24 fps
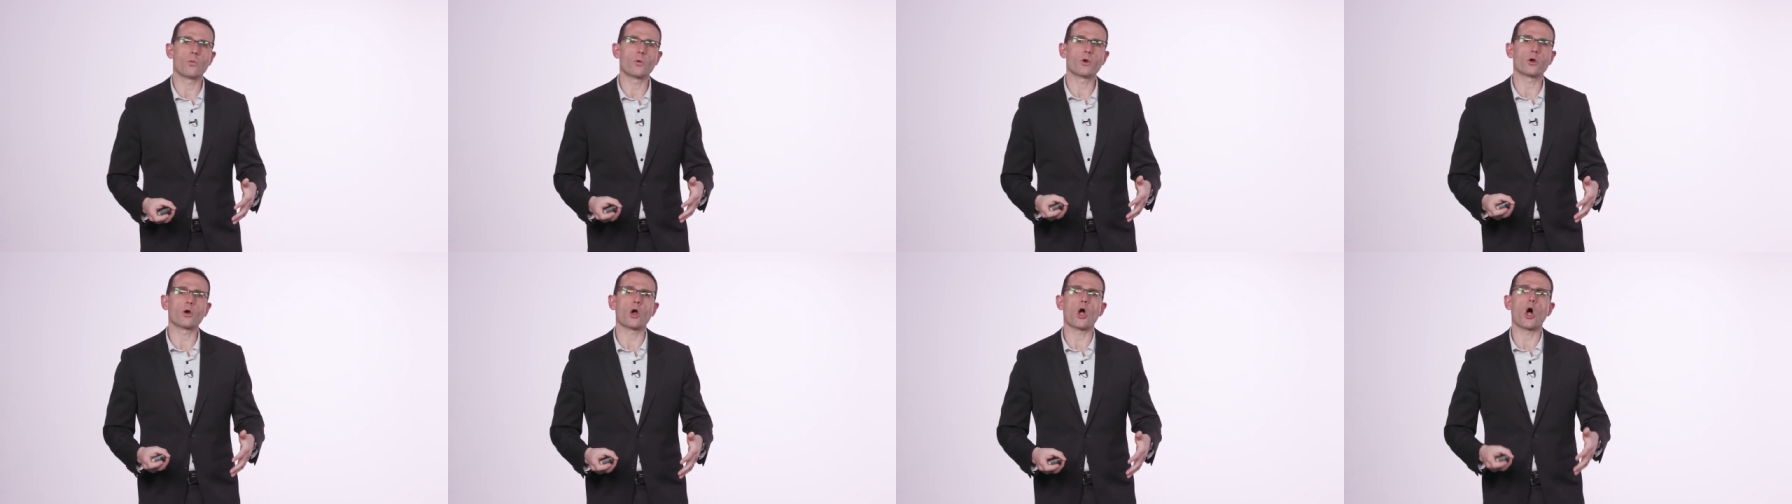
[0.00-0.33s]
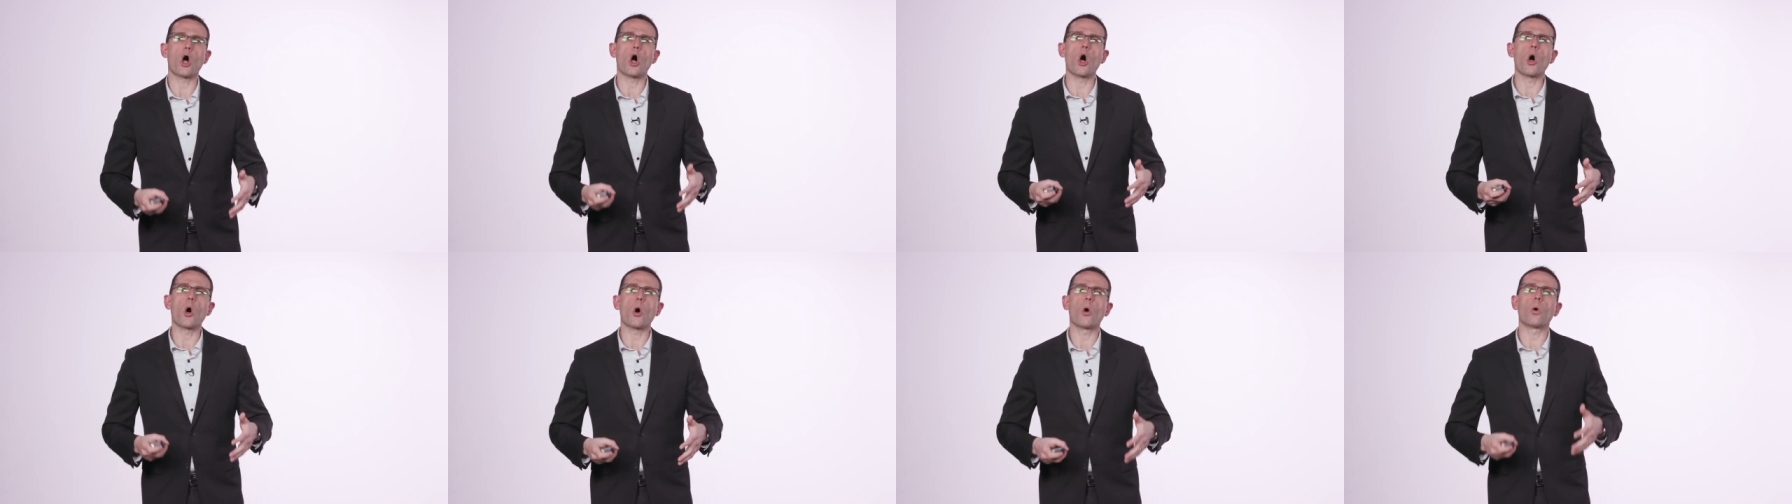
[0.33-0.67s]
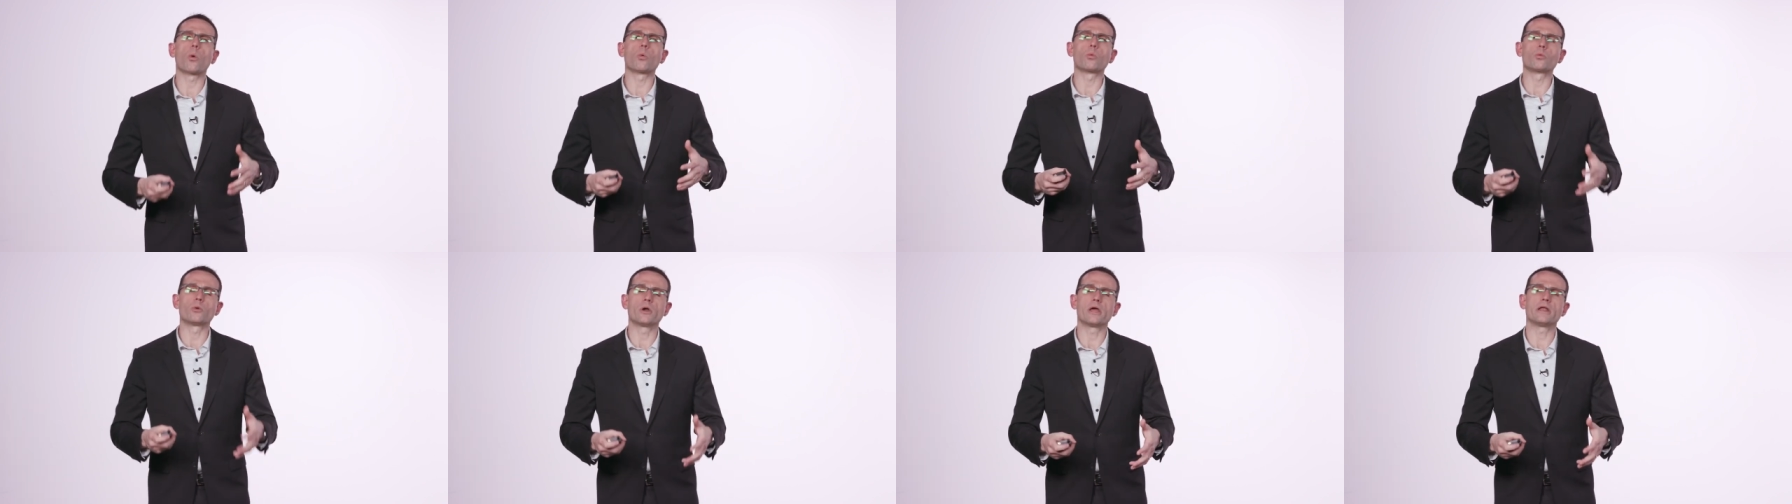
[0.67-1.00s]
we're
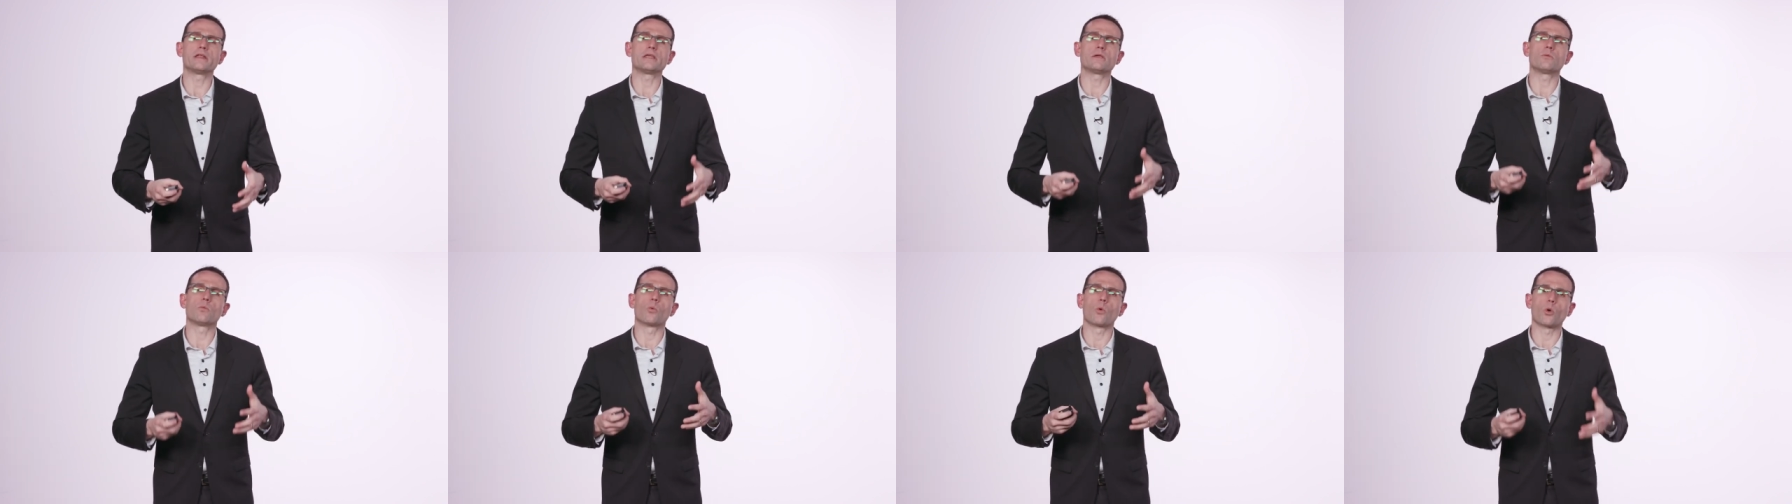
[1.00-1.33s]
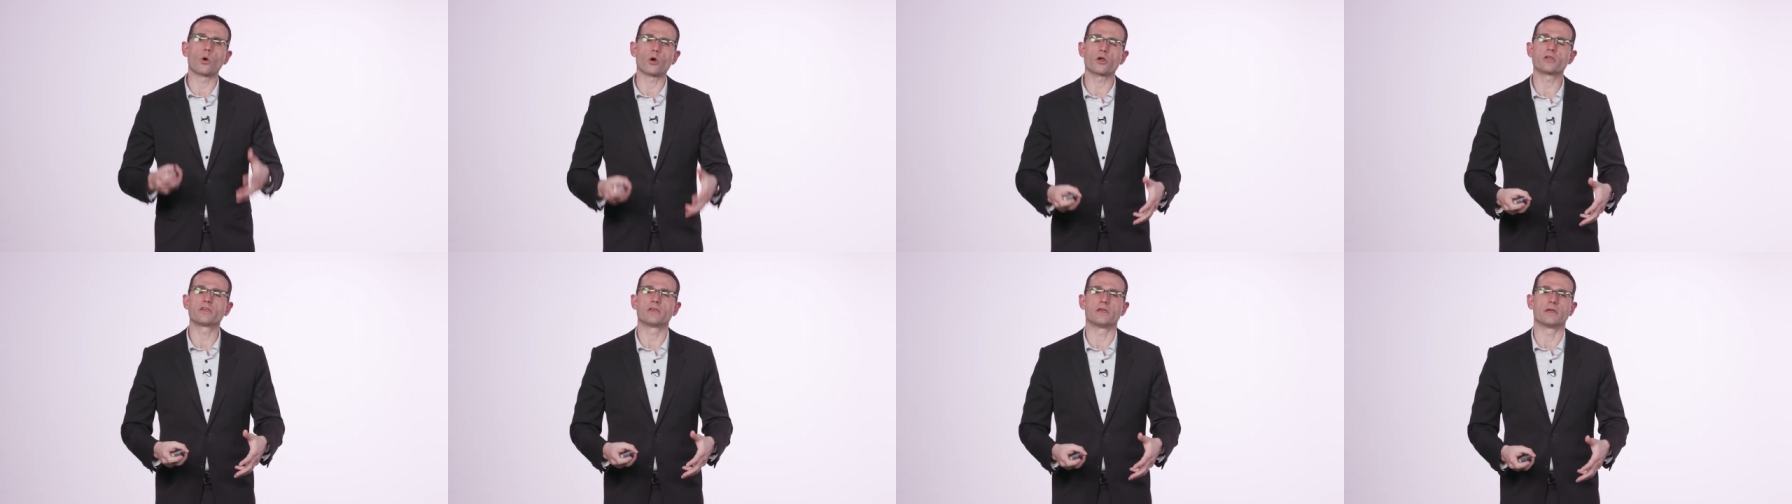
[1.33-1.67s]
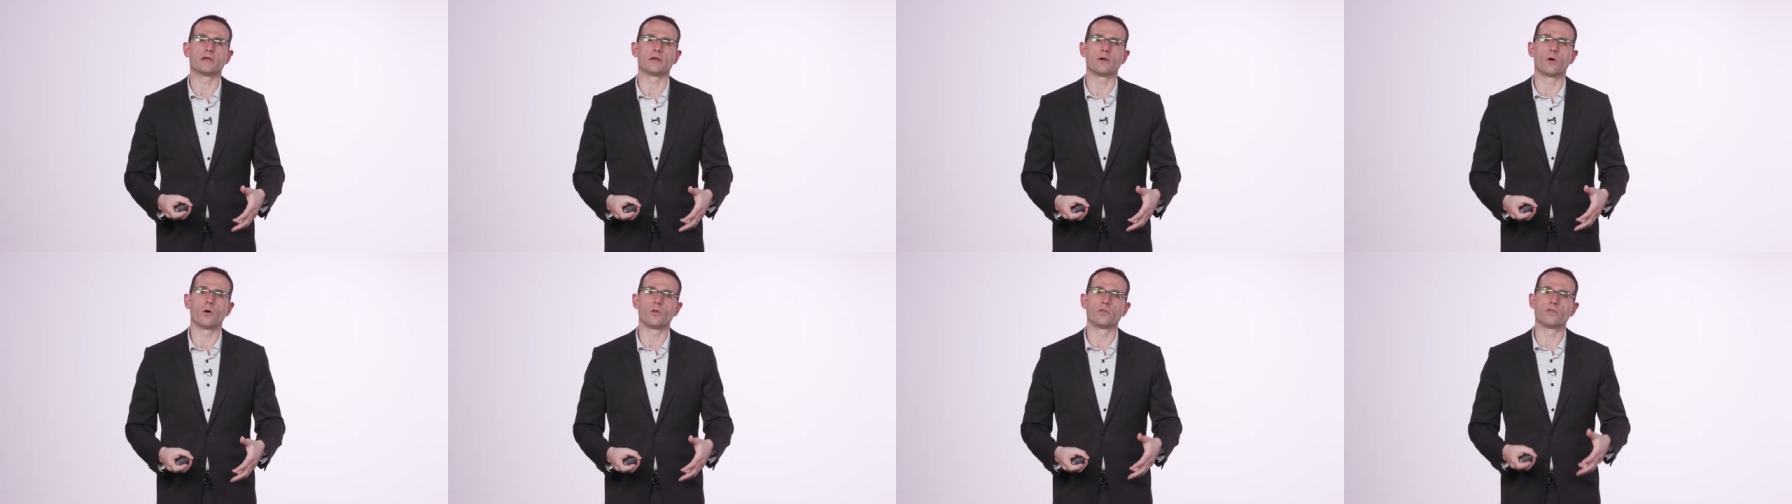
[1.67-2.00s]
already
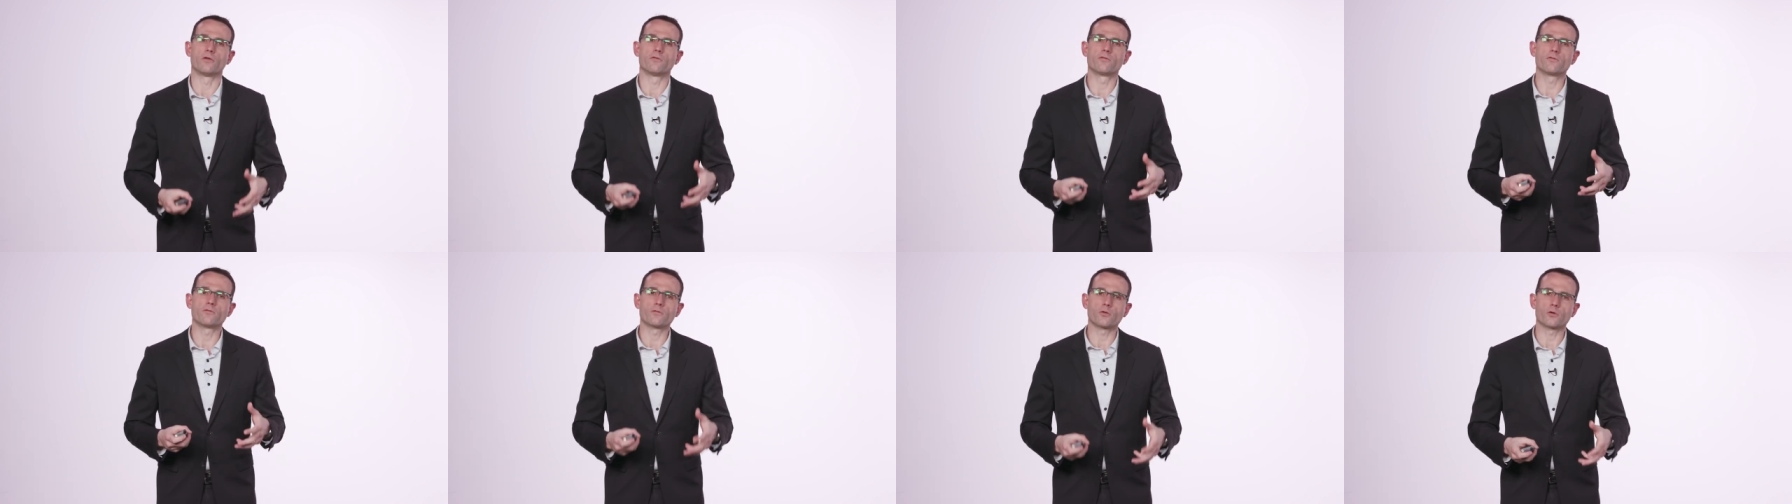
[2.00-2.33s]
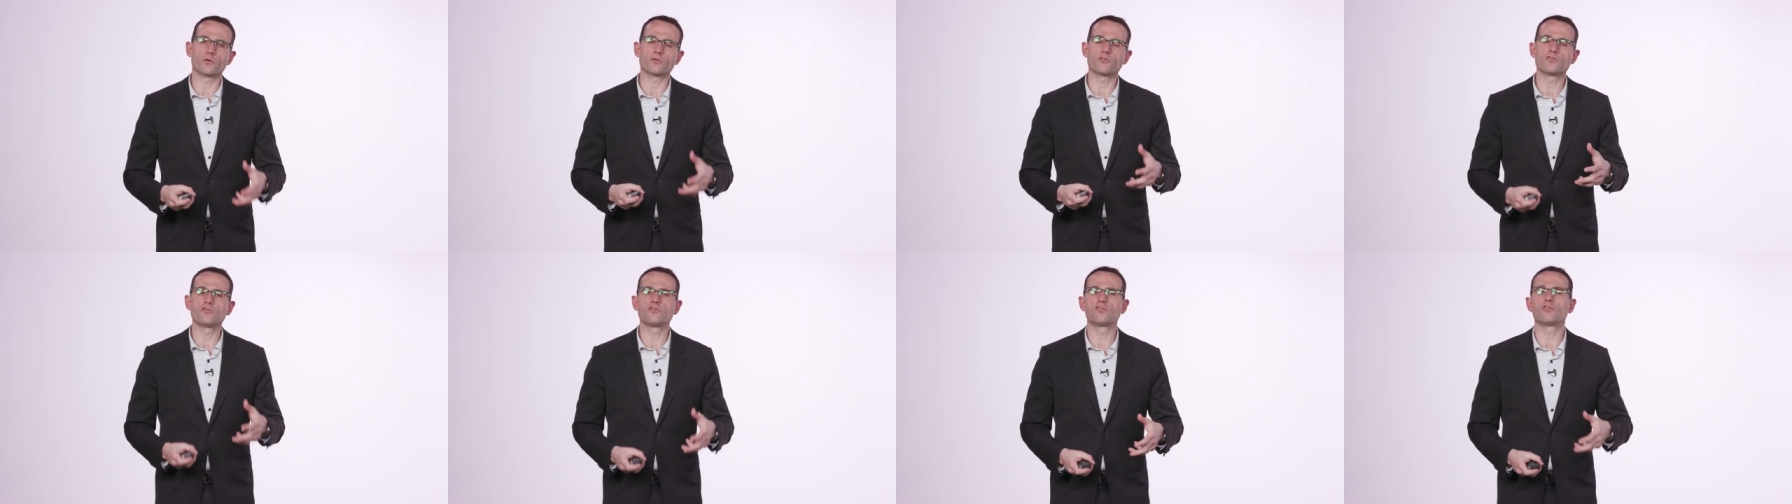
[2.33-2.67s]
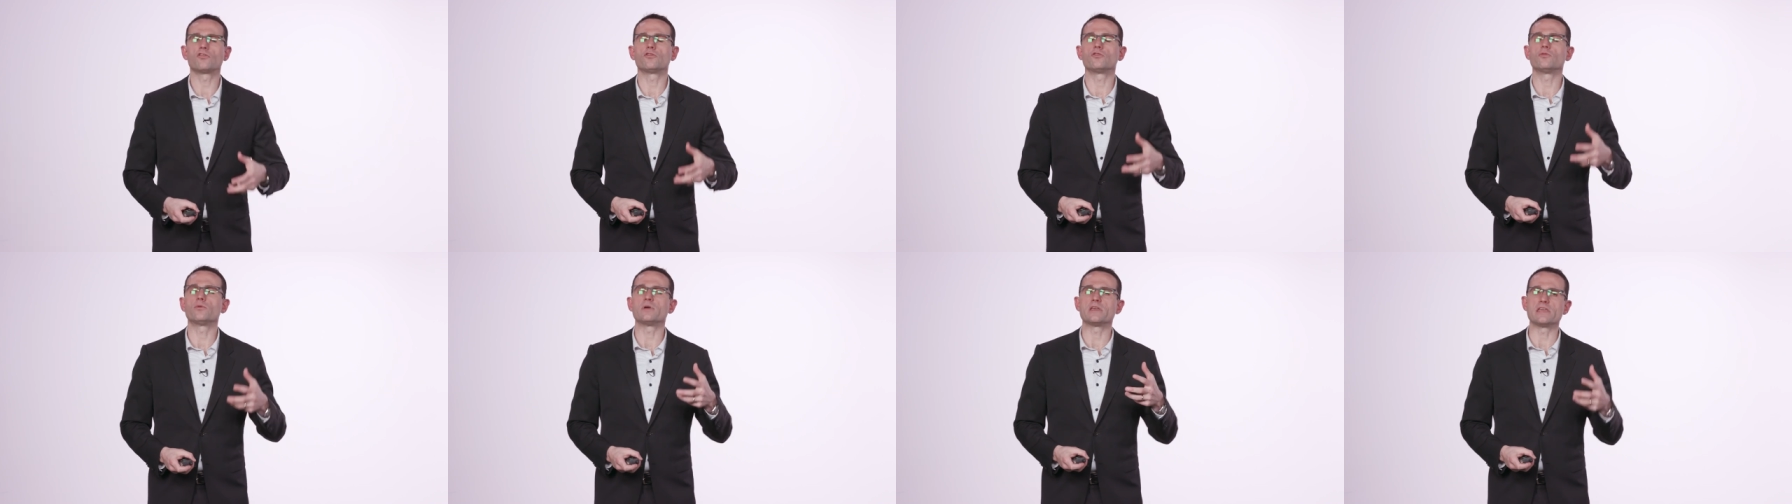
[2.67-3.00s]
working on the first
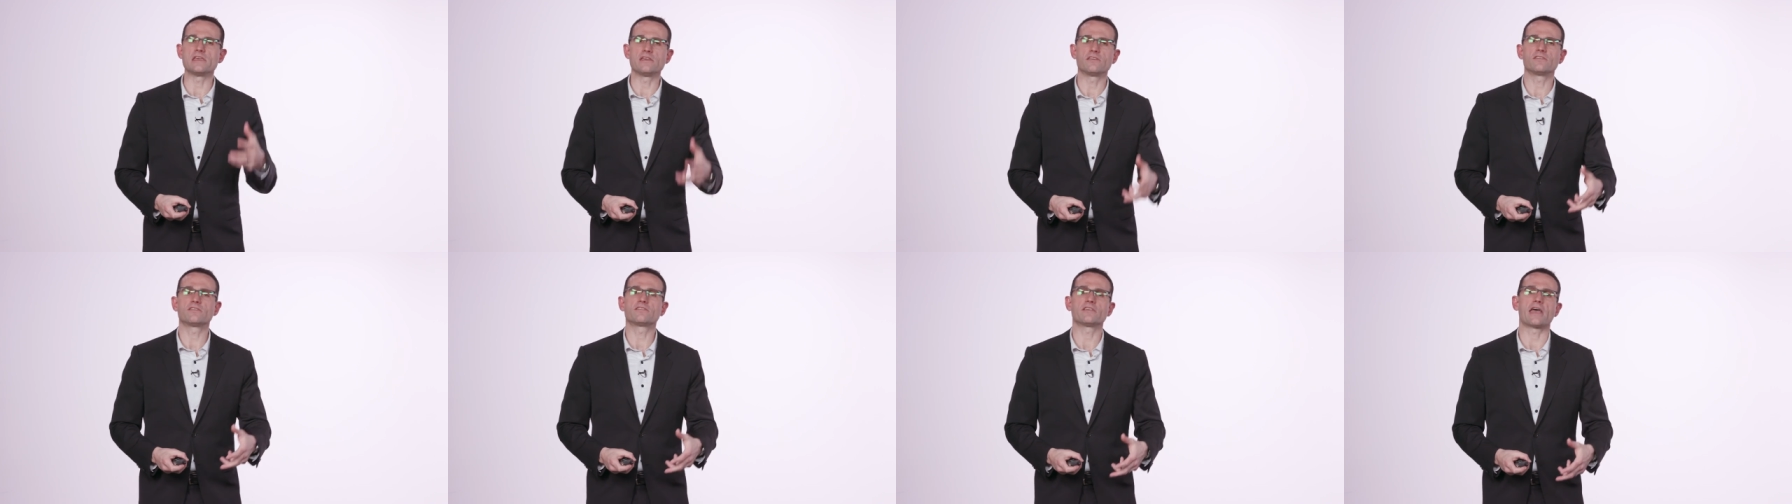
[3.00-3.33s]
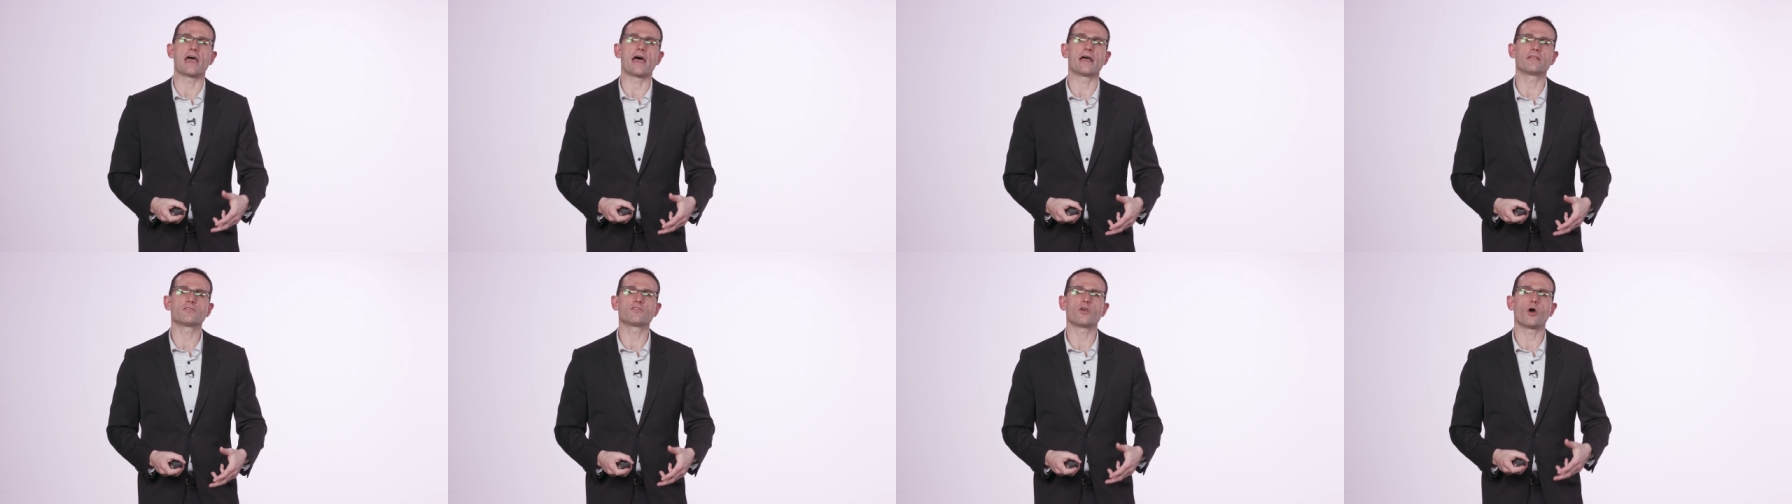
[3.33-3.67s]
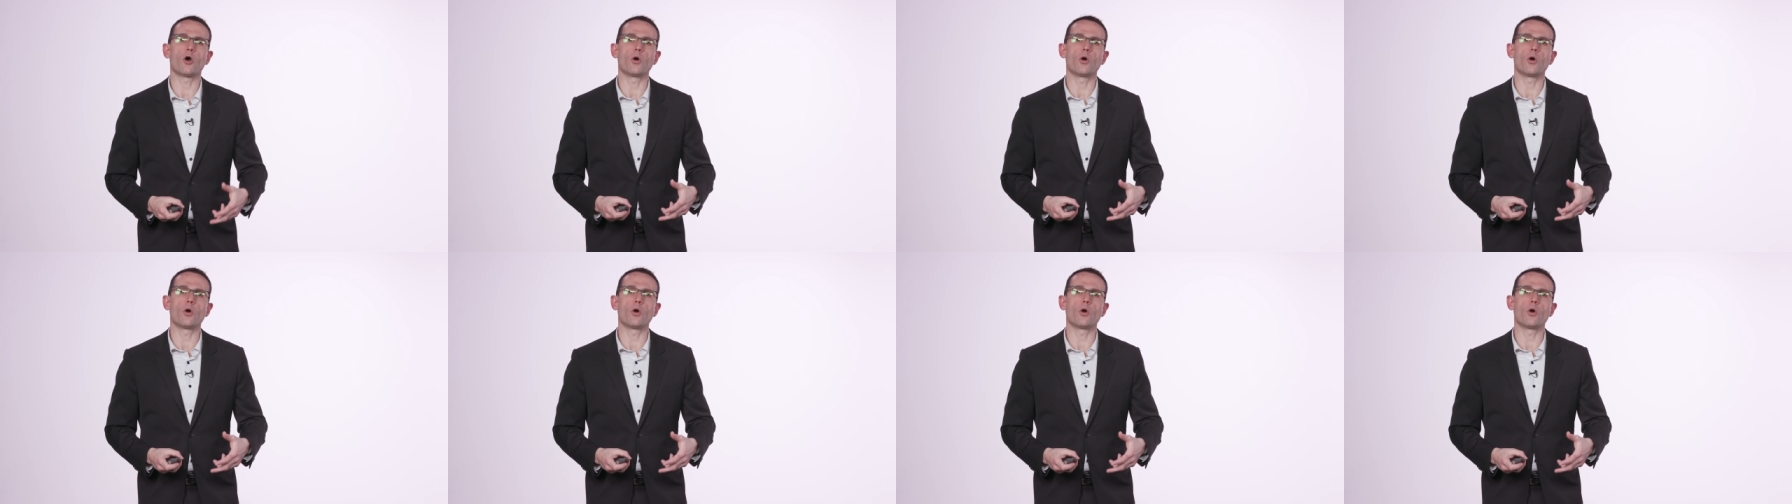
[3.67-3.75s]
two ESATs,